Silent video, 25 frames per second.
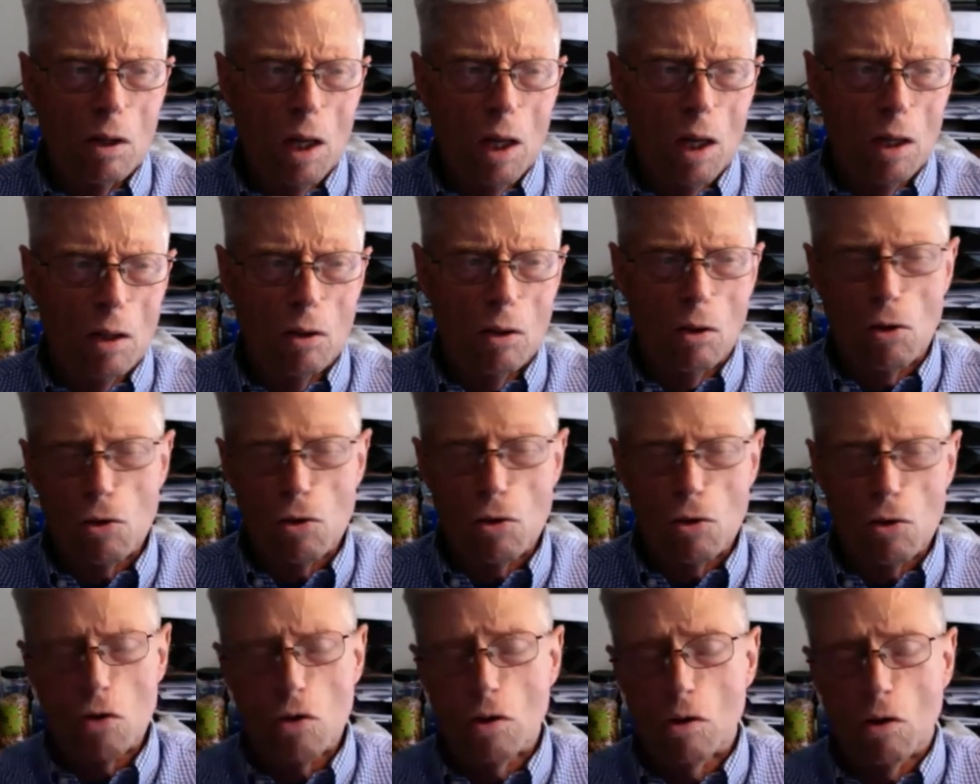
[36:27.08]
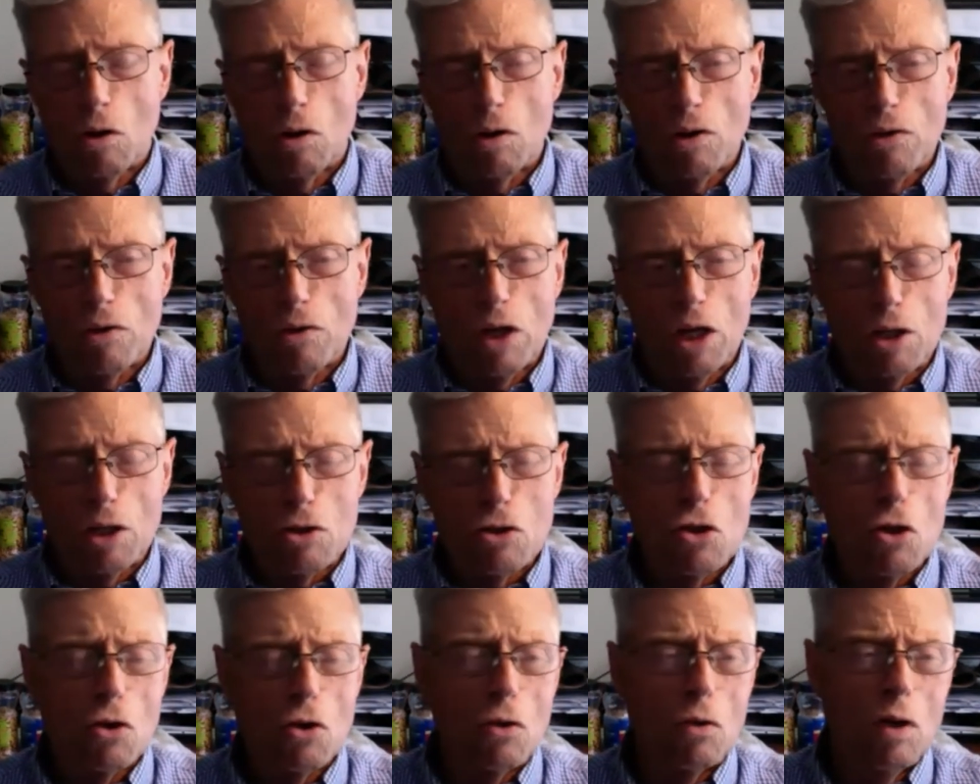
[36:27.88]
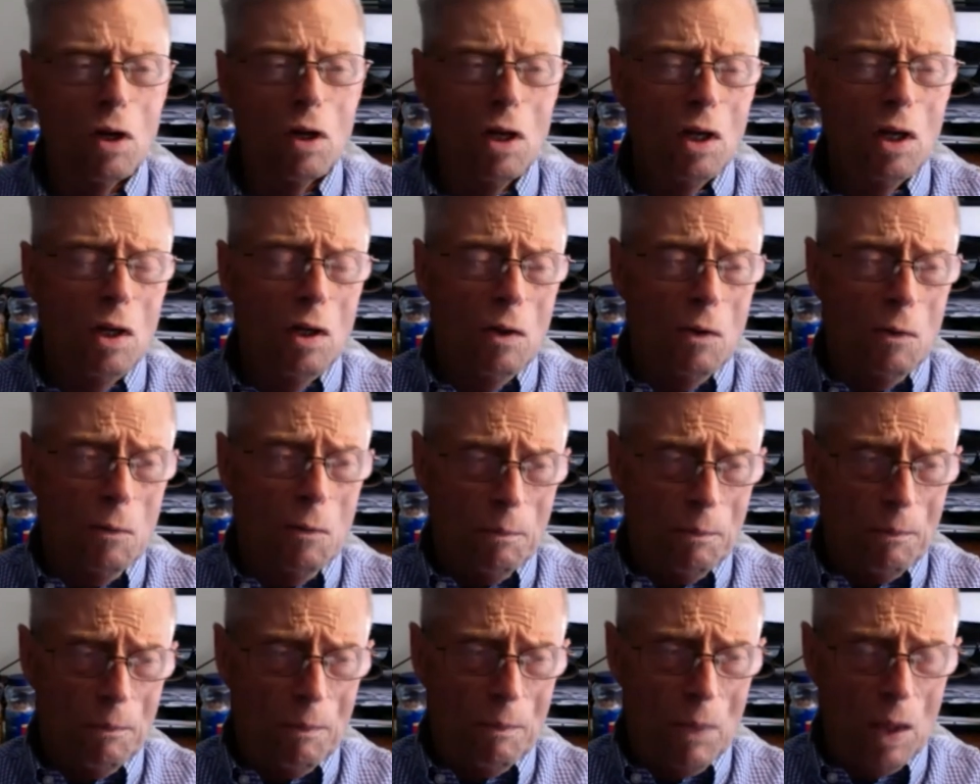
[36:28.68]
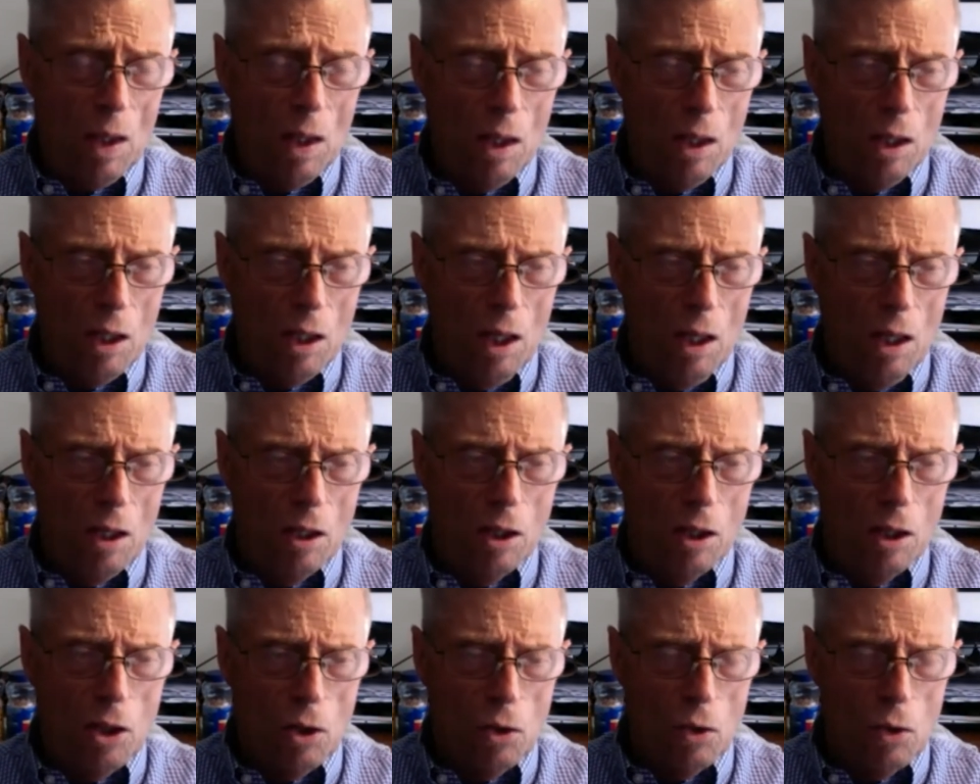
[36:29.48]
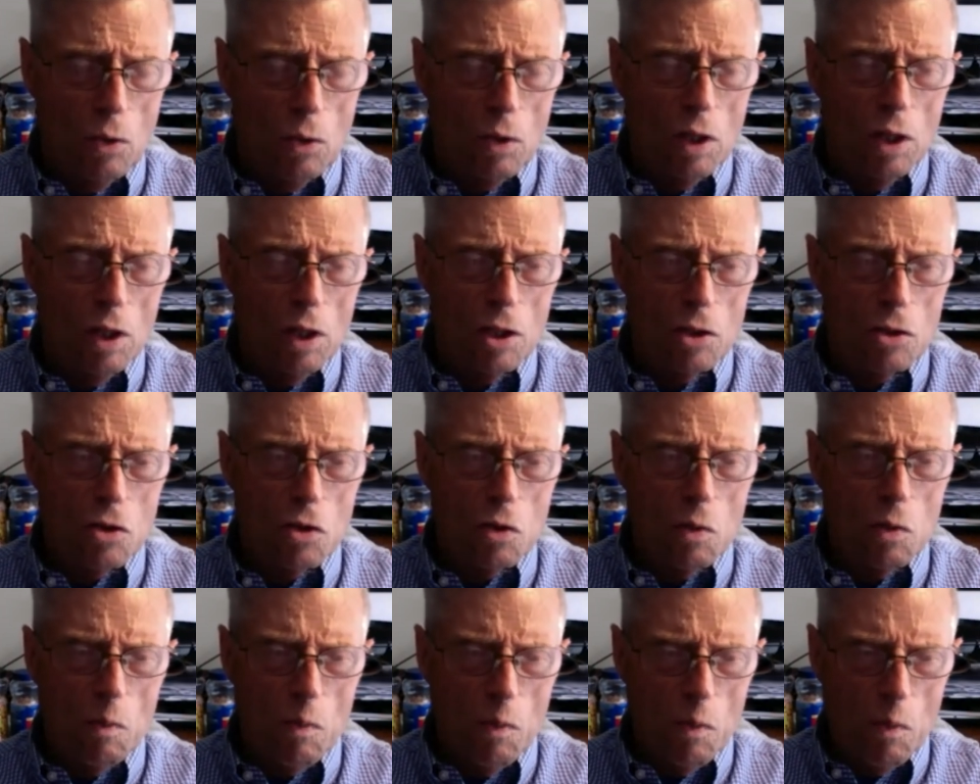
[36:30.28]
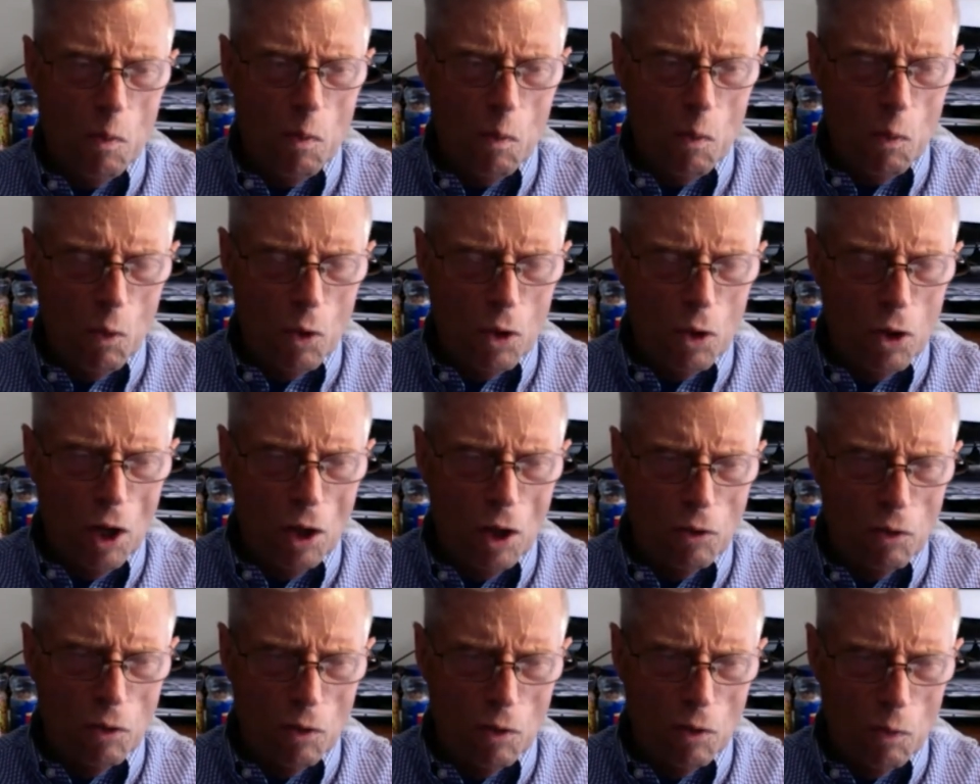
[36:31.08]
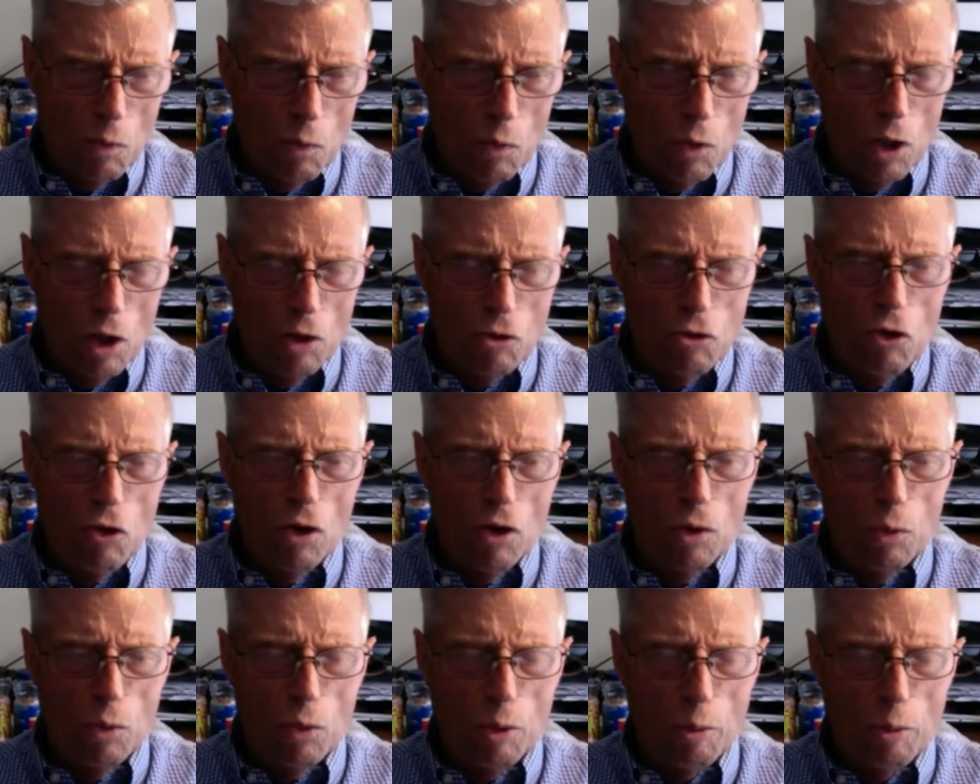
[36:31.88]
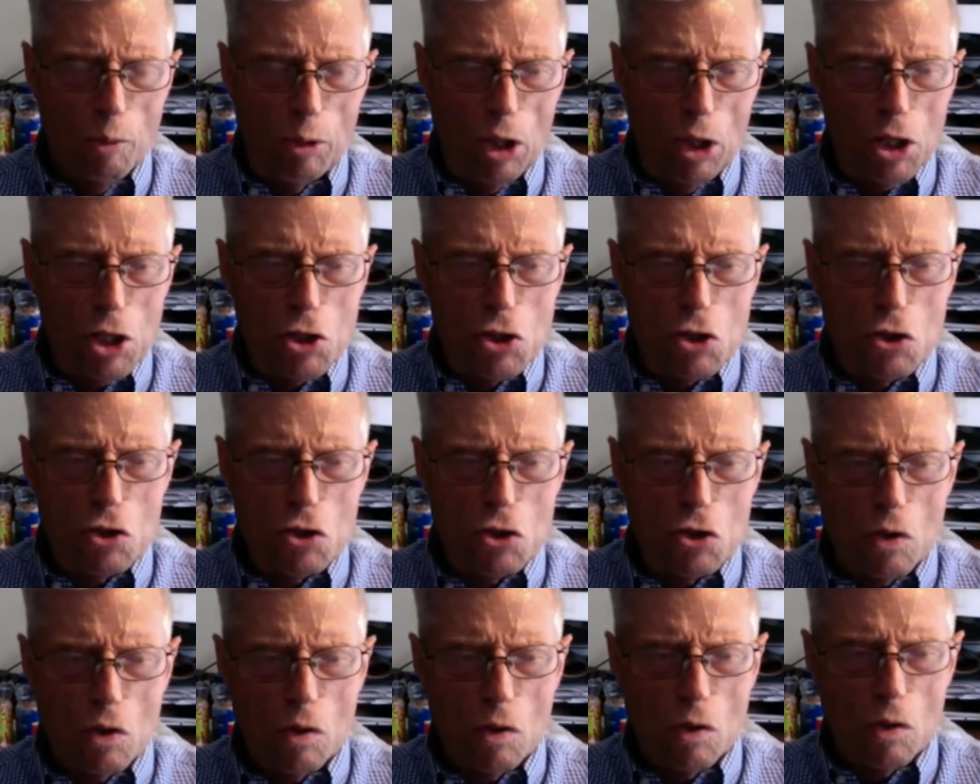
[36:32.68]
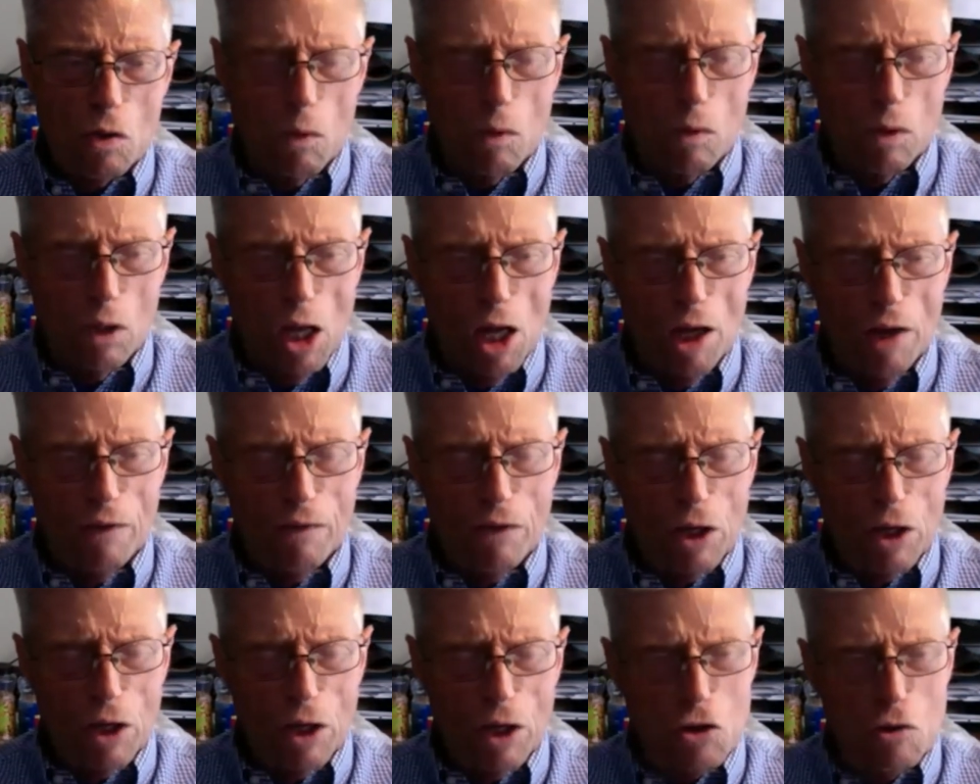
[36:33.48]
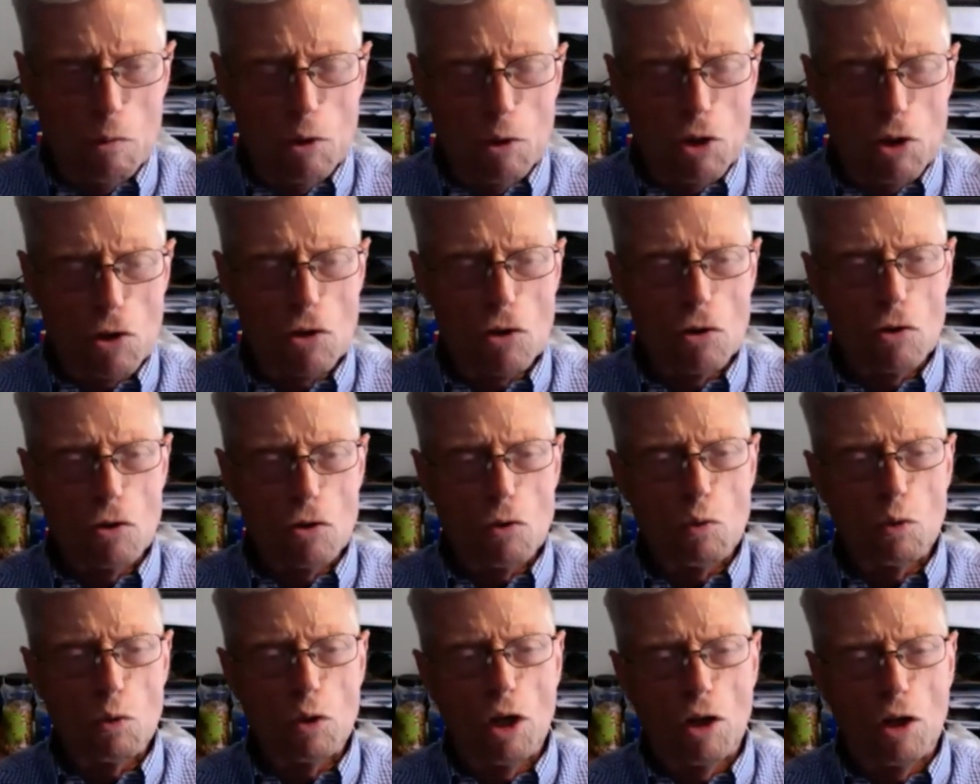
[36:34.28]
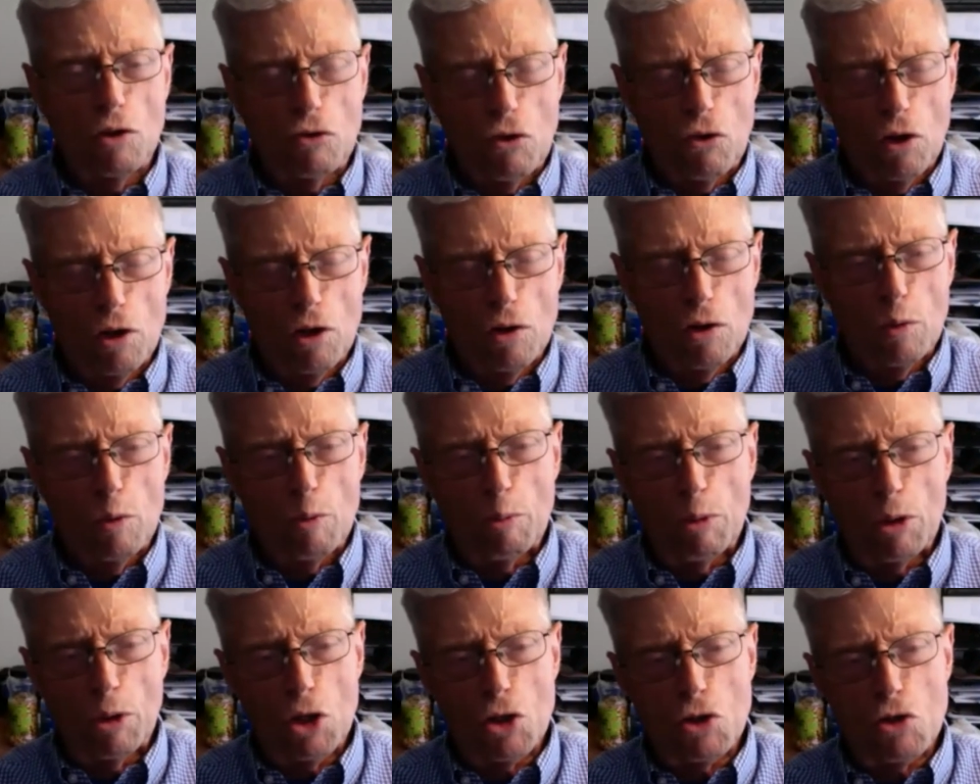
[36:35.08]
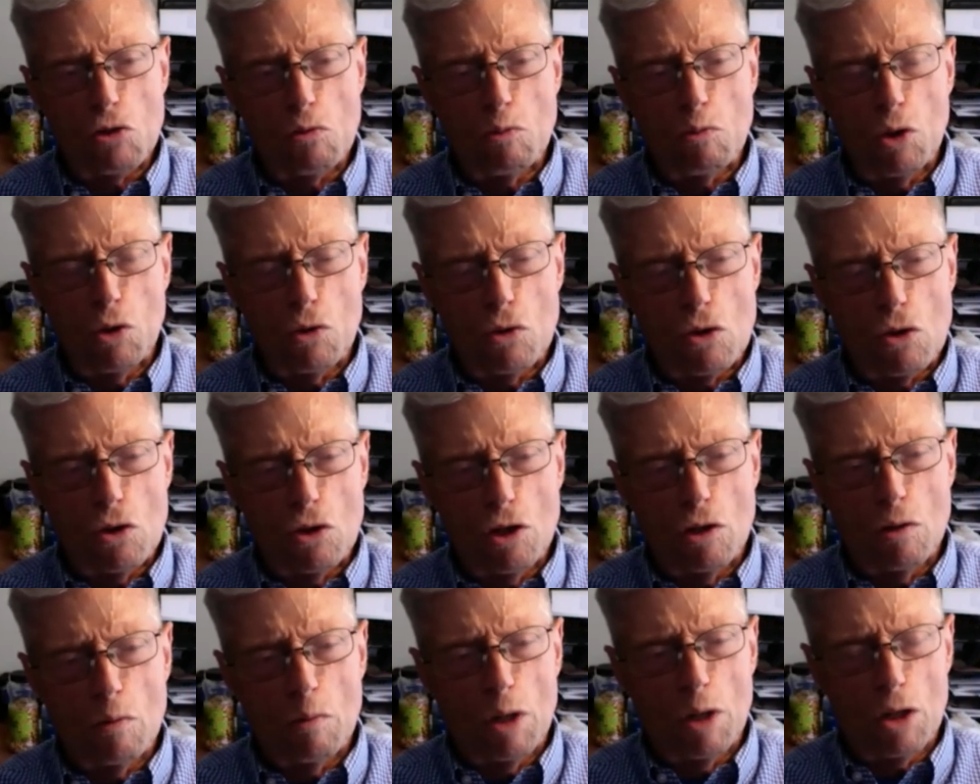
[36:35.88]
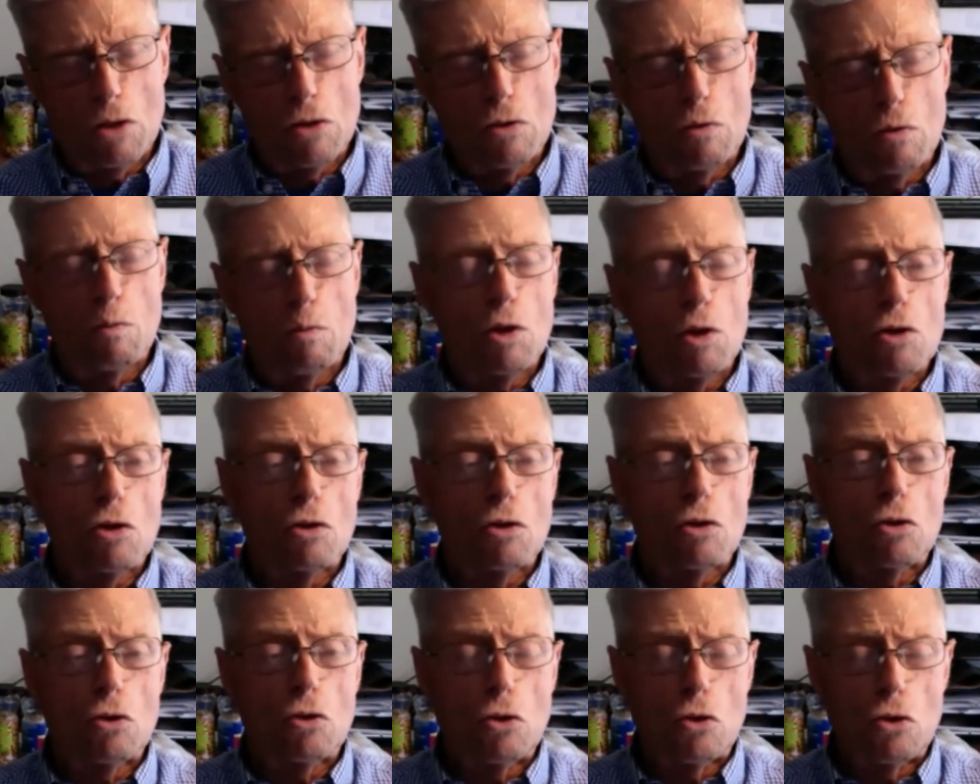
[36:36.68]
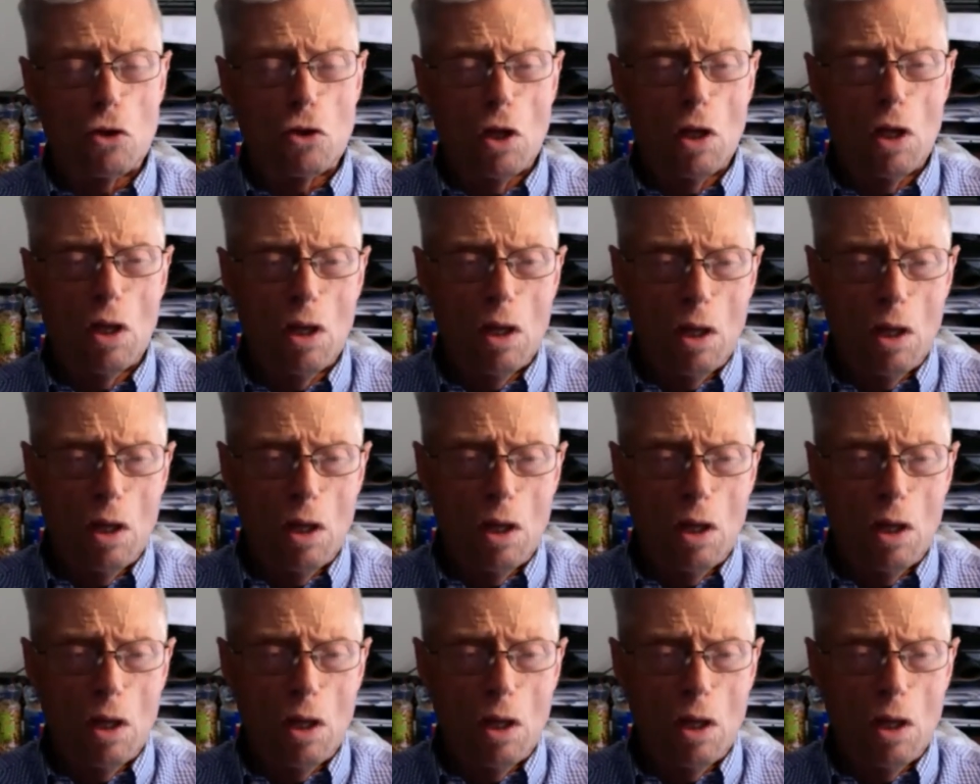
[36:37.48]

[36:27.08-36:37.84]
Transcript: and all of that. So, you know, we're not trying to replace live exhibitions. We're not trying to replace museum exhibitions,